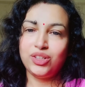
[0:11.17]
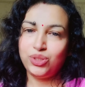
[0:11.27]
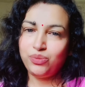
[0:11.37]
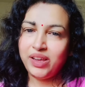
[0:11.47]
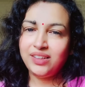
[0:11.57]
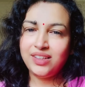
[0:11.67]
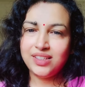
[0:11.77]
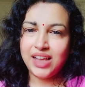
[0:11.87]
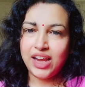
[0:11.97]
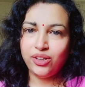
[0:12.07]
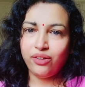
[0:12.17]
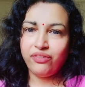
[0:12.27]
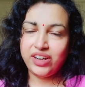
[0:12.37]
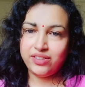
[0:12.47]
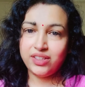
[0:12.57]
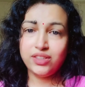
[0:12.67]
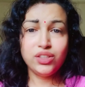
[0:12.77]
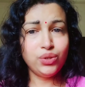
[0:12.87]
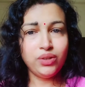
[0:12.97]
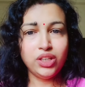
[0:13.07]
To make these kind of
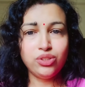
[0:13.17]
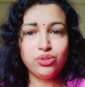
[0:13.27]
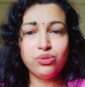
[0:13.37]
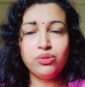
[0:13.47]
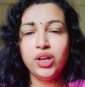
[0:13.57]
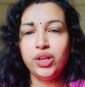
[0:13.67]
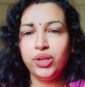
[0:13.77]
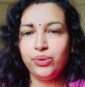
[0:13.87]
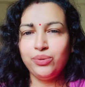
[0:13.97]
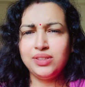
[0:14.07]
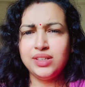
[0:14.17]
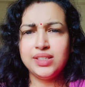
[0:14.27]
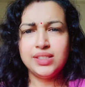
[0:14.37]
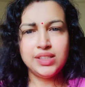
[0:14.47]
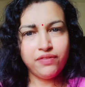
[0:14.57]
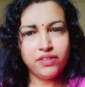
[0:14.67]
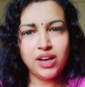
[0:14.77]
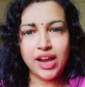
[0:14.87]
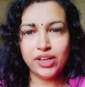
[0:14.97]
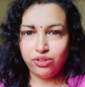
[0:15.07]
dresses, you need to use the stiffer
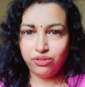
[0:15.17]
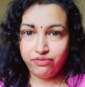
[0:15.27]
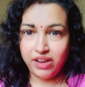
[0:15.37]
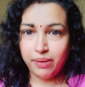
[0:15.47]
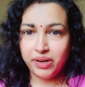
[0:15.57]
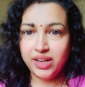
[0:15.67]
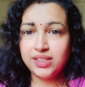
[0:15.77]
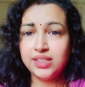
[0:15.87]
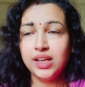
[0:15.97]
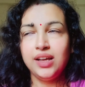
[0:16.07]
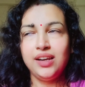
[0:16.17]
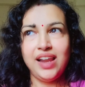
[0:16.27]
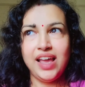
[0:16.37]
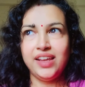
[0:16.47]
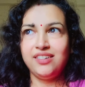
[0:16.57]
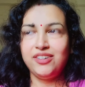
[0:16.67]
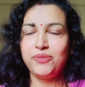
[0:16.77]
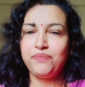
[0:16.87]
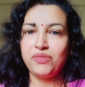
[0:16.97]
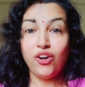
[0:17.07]
kind of fabrics like
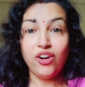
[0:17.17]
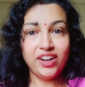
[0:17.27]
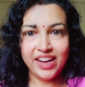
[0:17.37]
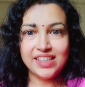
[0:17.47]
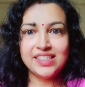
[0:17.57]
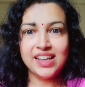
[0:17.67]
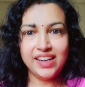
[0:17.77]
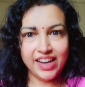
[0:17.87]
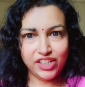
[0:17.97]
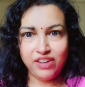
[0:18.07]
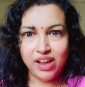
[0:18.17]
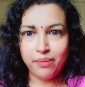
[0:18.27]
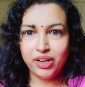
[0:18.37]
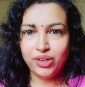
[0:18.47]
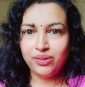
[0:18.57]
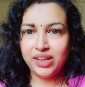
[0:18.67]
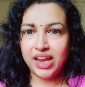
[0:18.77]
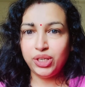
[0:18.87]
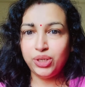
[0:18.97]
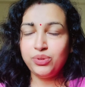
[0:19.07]
organza net fabric. You
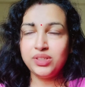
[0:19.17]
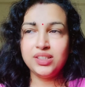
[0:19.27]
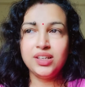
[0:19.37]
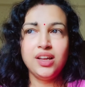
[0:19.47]
can use